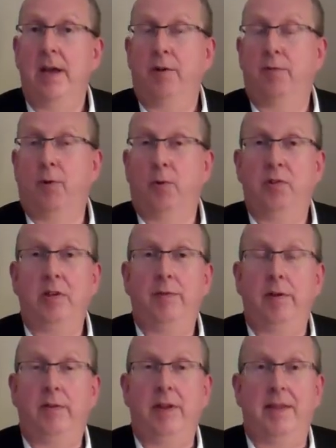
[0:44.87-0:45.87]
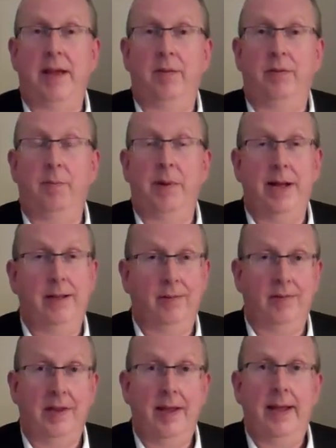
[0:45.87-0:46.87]
forty, fifty thousand
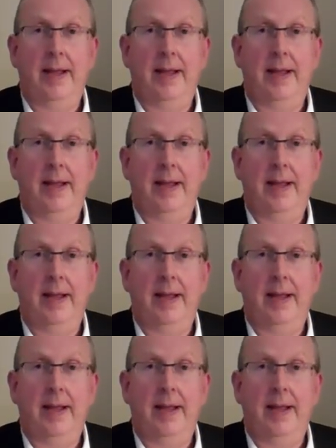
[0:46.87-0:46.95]
pounds.